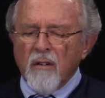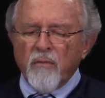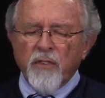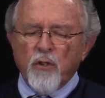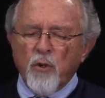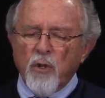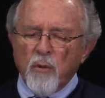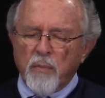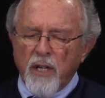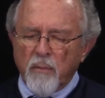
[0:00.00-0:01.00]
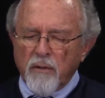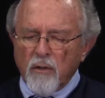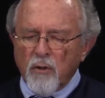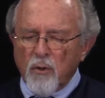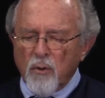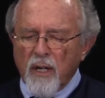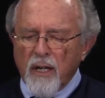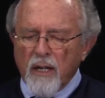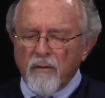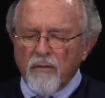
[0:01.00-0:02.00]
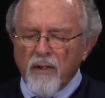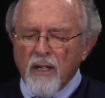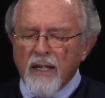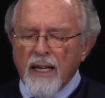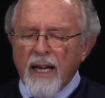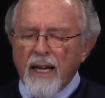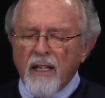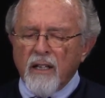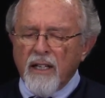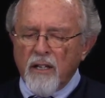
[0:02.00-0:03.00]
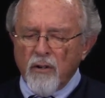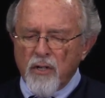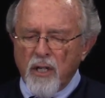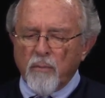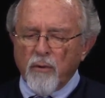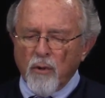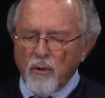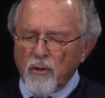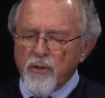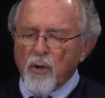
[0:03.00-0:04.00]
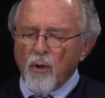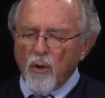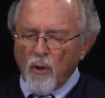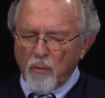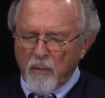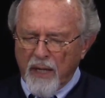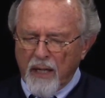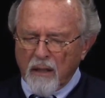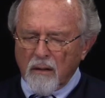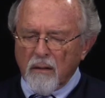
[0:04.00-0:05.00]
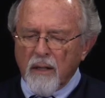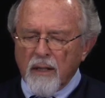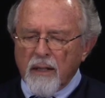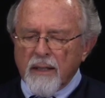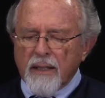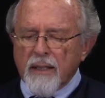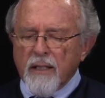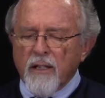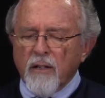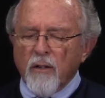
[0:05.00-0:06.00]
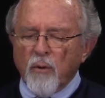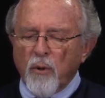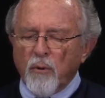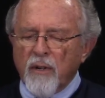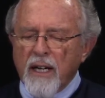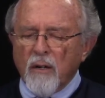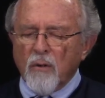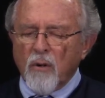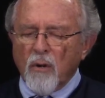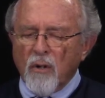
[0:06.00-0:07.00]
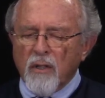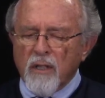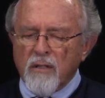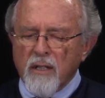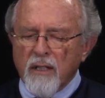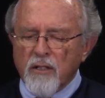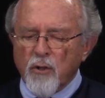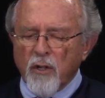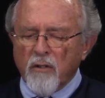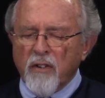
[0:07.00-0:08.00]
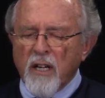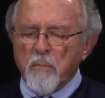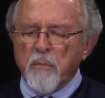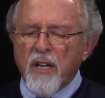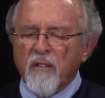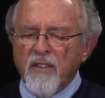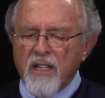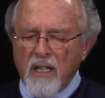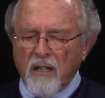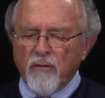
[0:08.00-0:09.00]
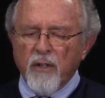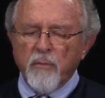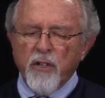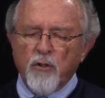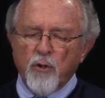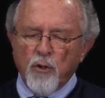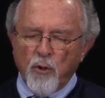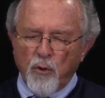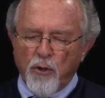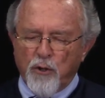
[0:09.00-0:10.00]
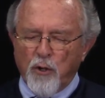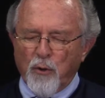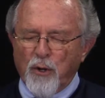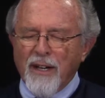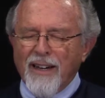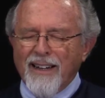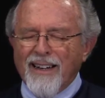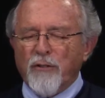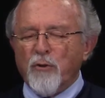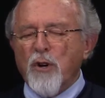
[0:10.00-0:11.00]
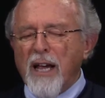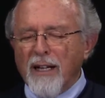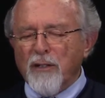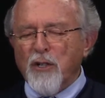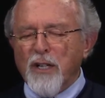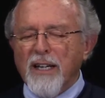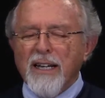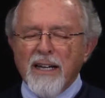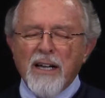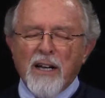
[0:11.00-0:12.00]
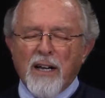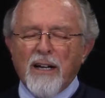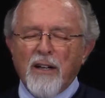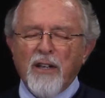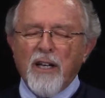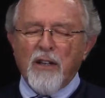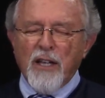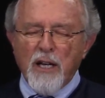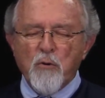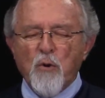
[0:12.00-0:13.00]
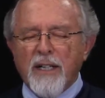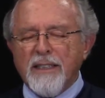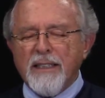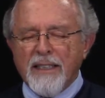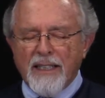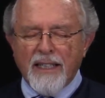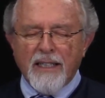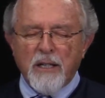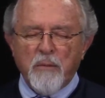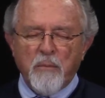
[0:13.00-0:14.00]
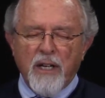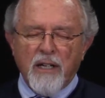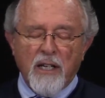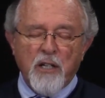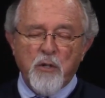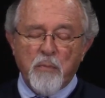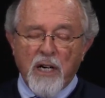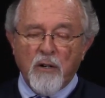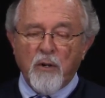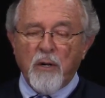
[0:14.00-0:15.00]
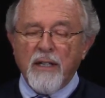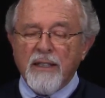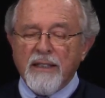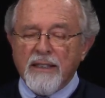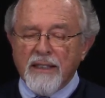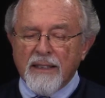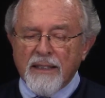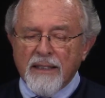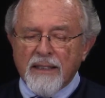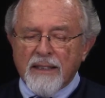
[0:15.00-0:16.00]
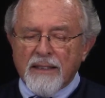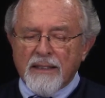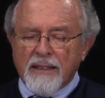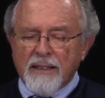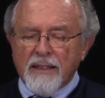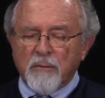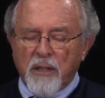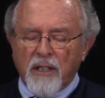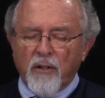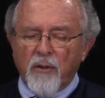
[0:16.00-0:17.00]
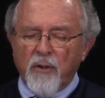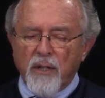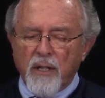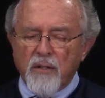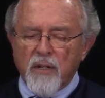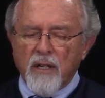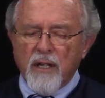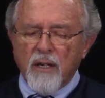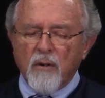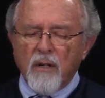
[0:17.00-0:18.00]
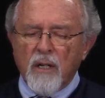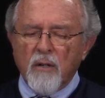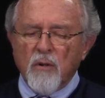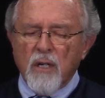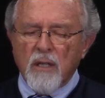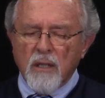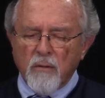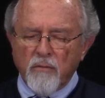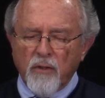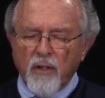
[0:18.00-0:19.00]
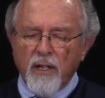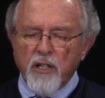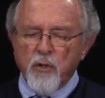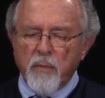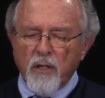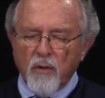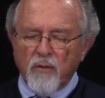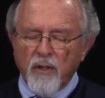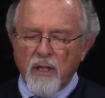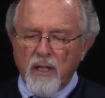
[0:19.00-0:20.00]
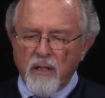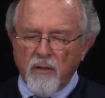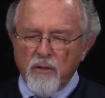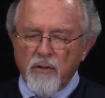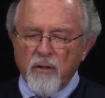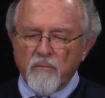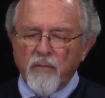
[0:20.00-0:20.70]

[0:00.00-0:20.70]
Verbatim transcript: through the people who have uh, had leadership roles, all male. Uh, we would now call it uh, sort of pivoting from the truth to a reality uh, that they want that maintains power and, uh, uh, among other things, and how, how harmful that has been over the years. And